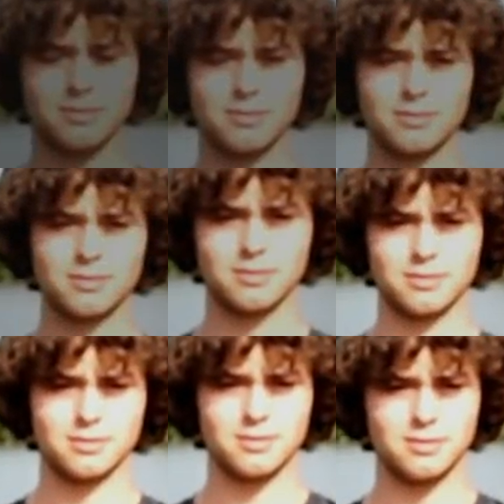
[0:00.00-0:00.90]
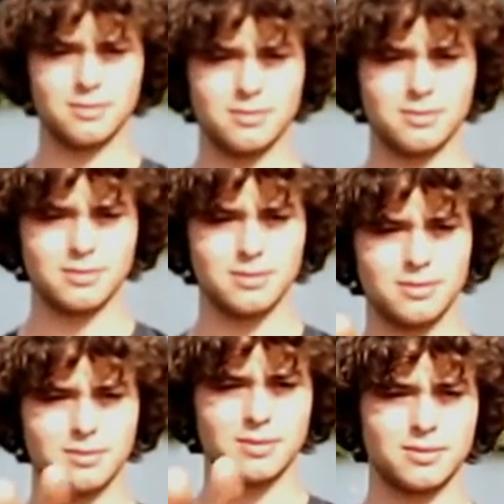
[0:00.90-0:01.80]

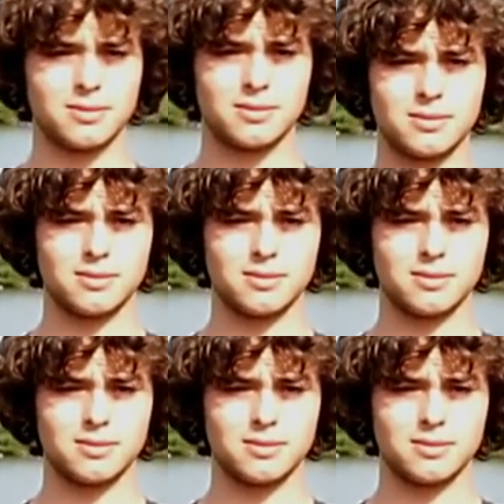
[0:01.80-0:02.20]
(not speaking)